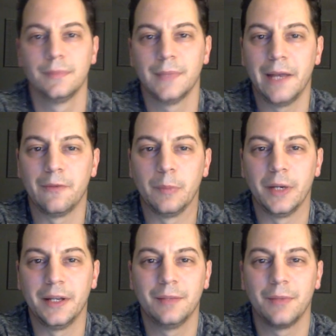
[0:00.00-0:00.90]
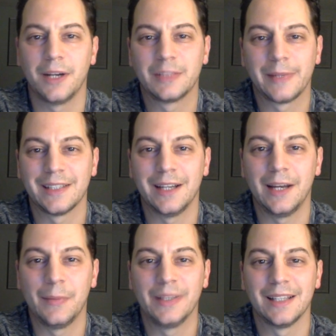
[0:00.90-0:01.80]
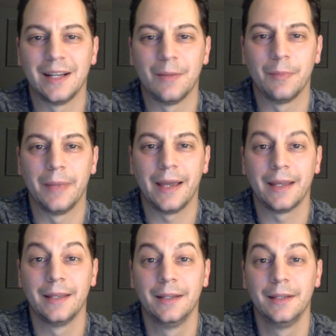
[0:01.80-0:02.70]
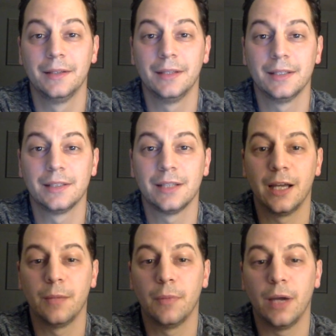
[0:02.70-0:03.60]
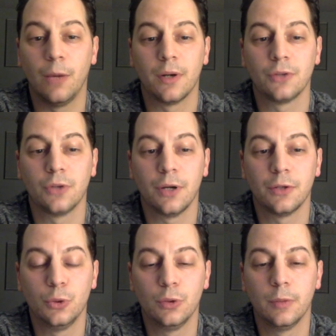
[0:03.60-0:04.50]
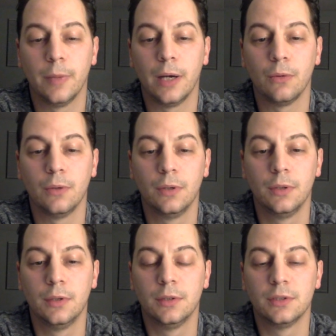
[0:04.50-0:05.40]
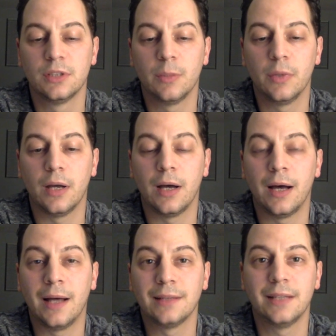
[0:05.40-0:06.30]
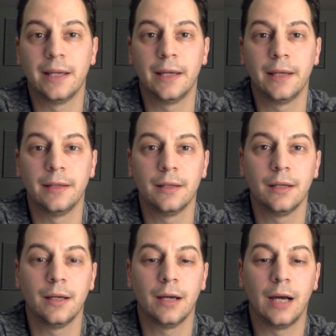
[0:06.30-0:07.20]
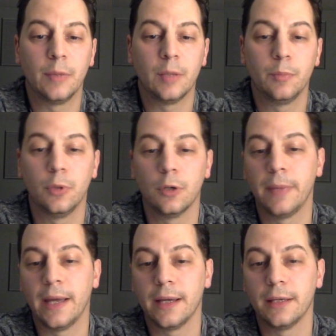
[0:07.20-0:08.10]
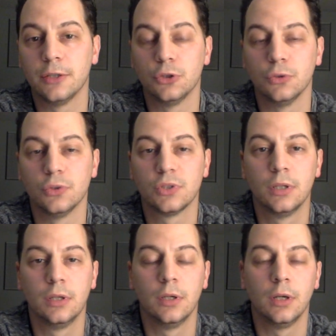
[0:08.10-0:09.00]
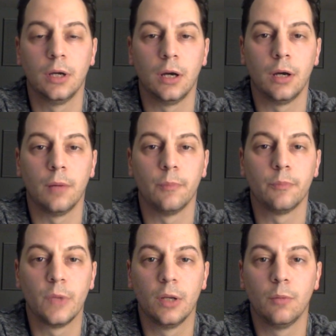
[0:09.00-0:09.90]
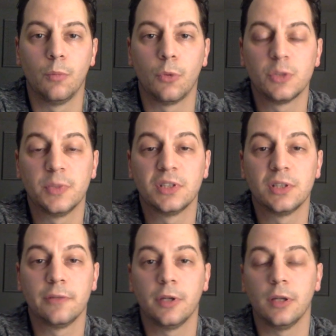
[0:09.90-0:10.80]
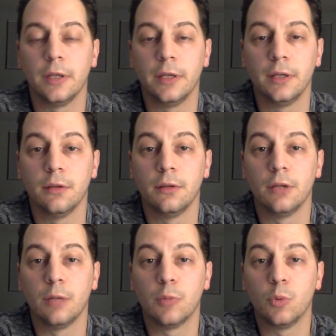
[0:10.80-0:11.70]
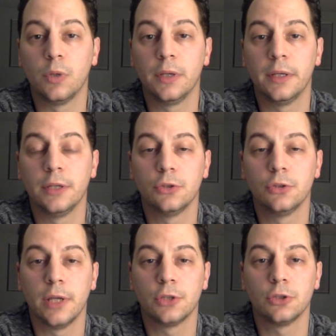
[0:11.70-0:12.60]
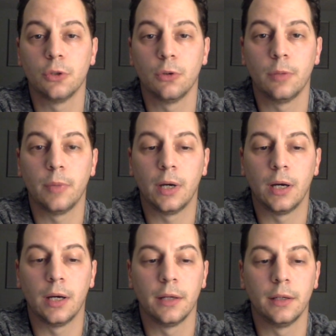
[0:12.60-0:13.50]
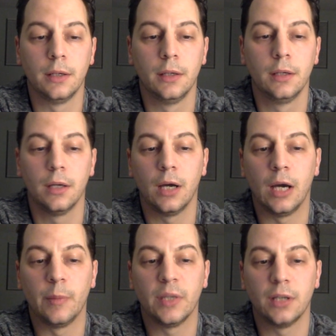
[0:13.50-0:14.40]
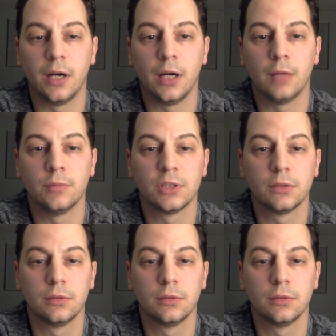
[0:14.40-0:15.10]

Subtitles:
Hey everybody, I expect the comics and I'm back. This time I want to talk to you about some of the hot 10 comic book back issues. More specifically, the number one issue that showed up on Comic Tom's